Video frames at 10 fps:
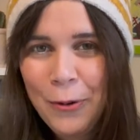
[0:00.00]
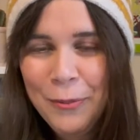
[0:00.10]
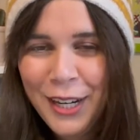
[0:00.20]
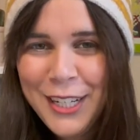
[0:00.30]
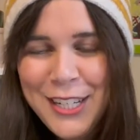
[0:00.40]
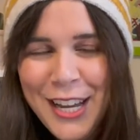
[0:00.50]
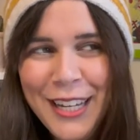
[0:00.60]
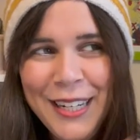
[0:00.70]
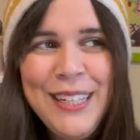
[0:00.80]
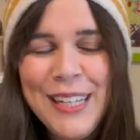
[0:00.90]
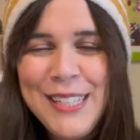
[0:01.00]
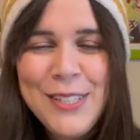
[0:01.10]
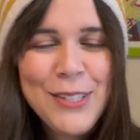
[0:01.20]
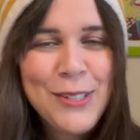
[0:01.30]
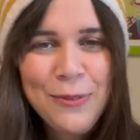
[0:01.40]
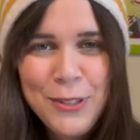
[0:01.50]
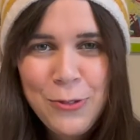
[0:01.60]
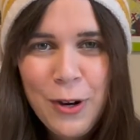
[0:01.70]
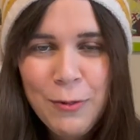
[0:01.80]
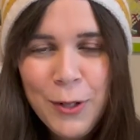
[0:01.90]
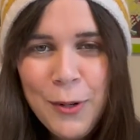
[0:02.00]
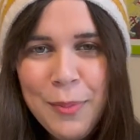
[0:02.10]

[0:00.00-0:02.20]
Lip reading: much and gets into so much trouble,